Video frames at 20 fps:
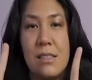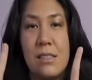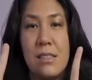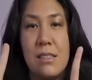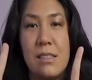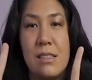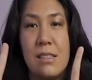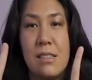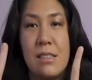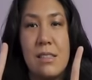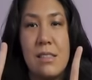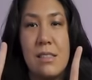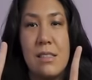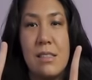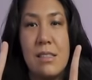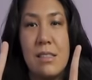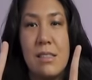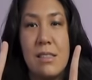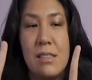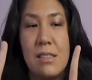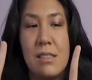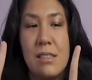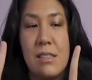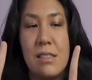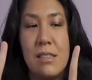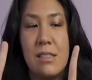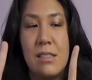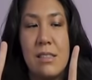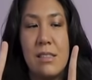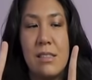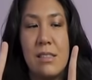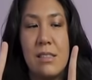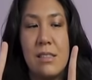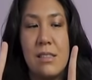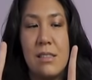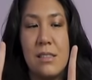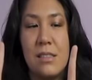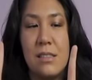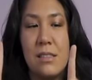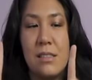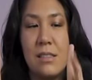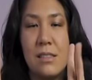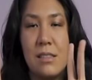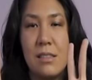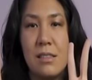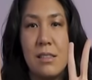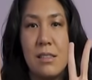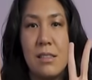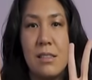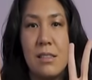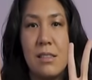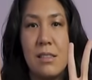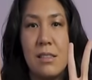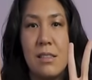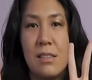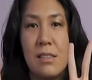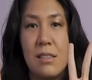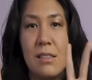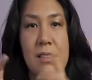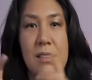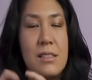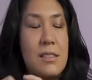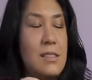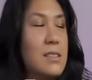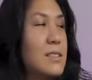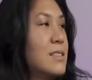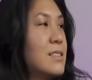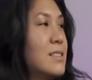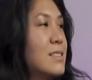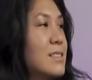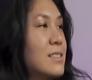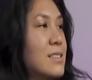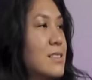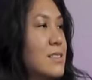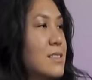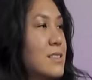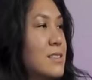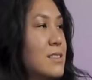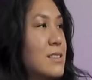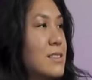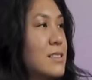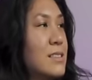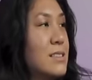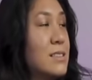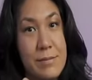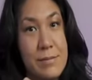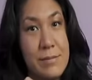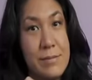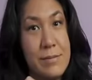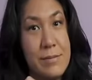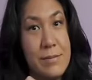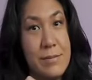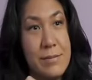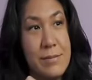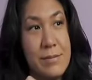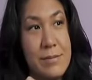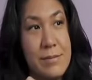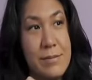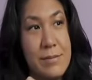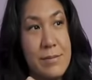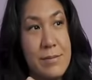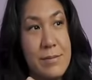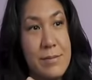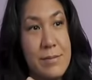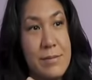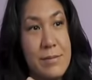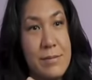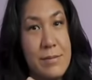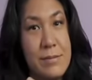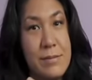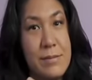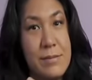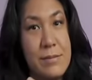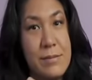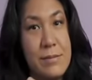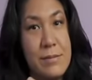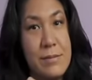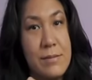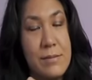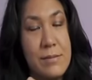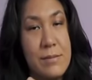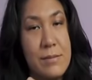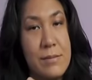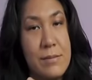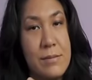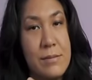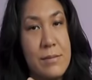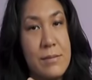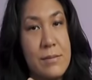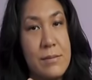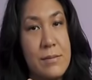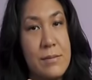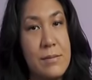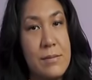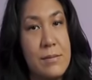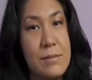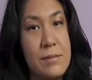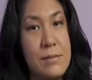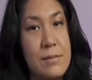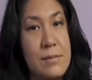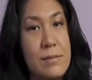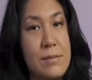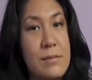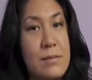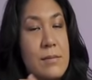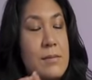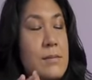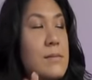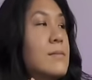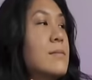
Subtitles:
[no speech]